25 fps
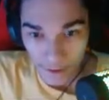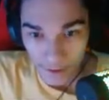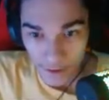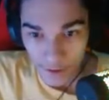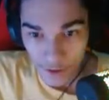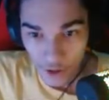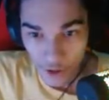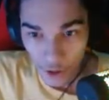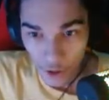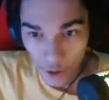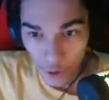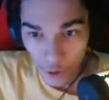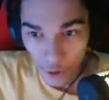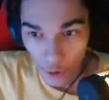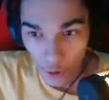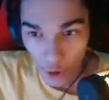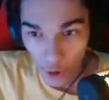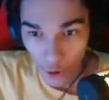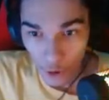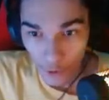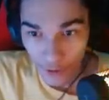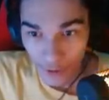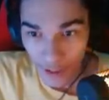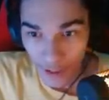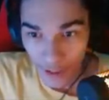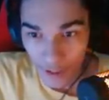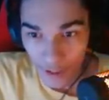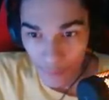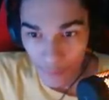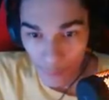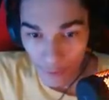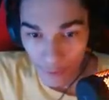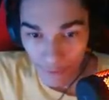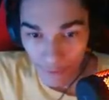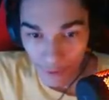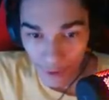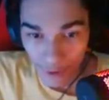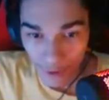So, are they
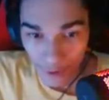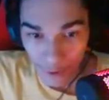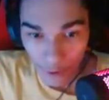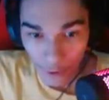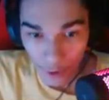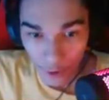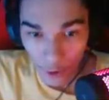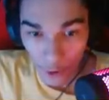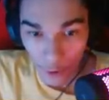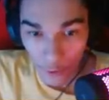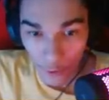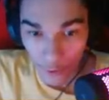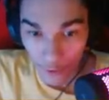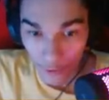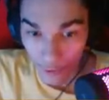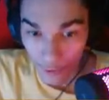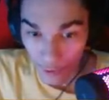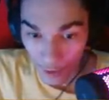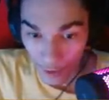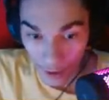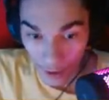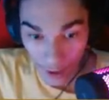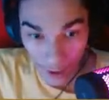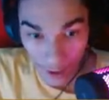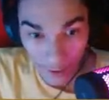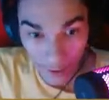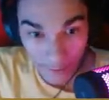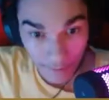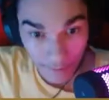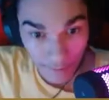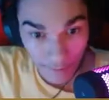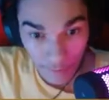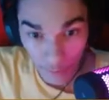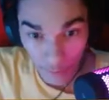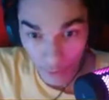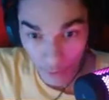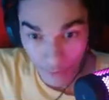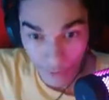within their- oh, not
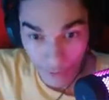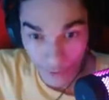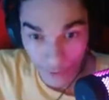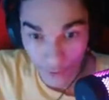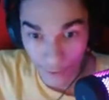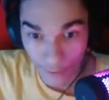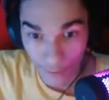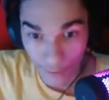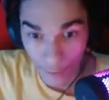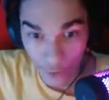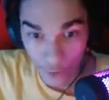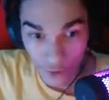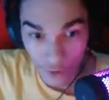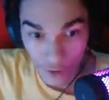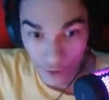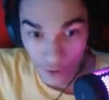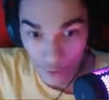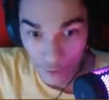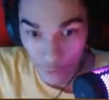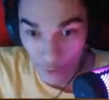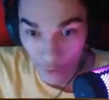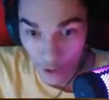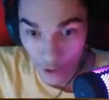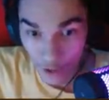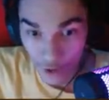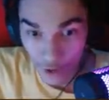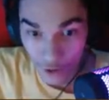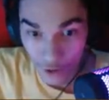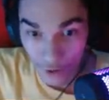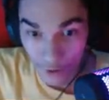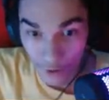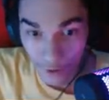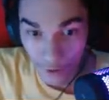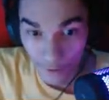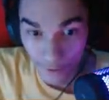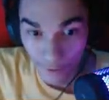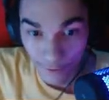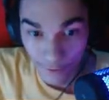within most of the range
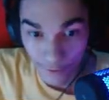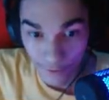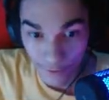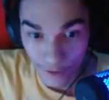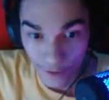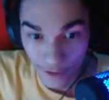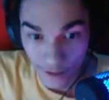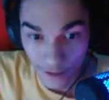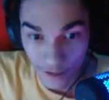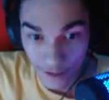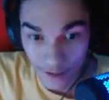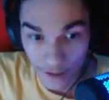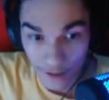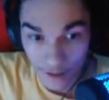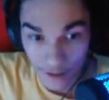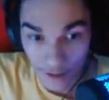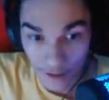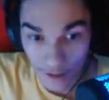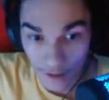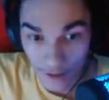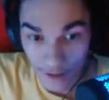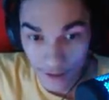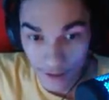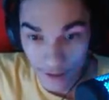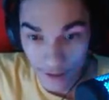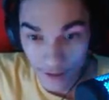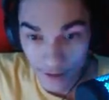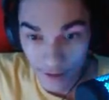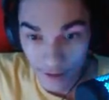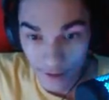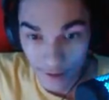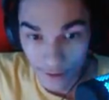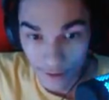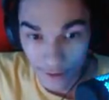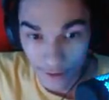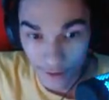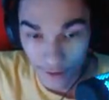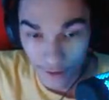of these guys.
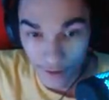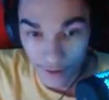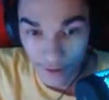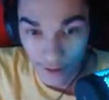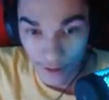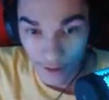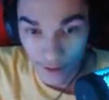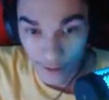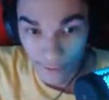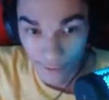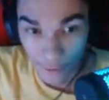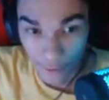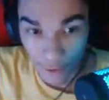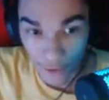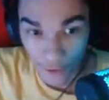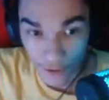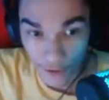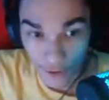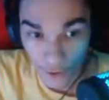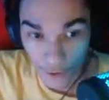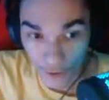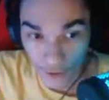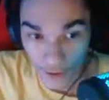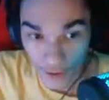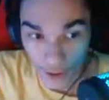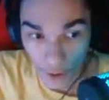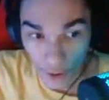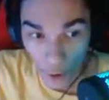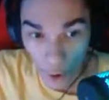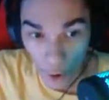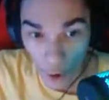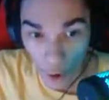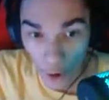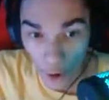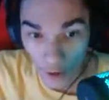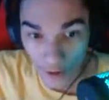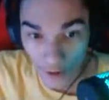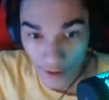Alright, so that's four. So is it
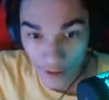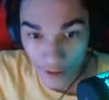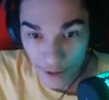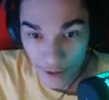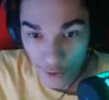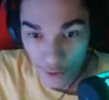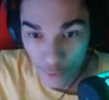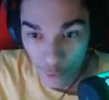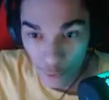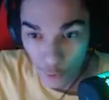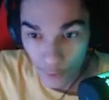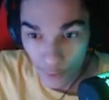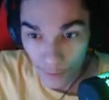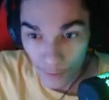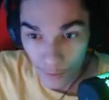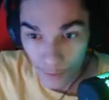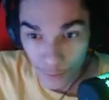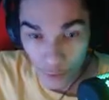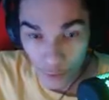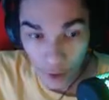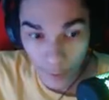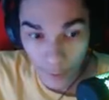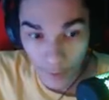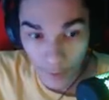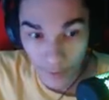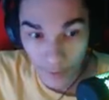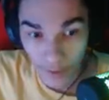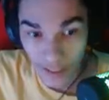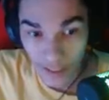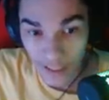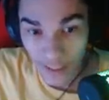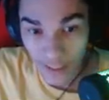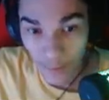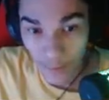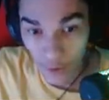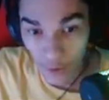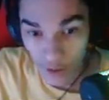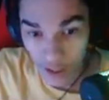all in this room? Probably,
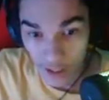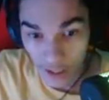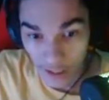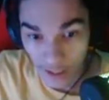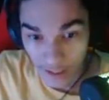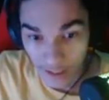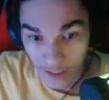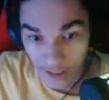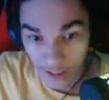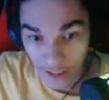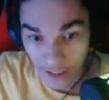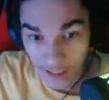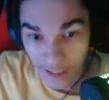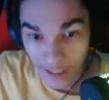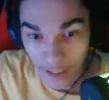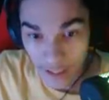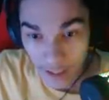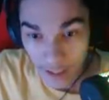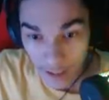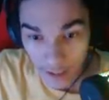most likely.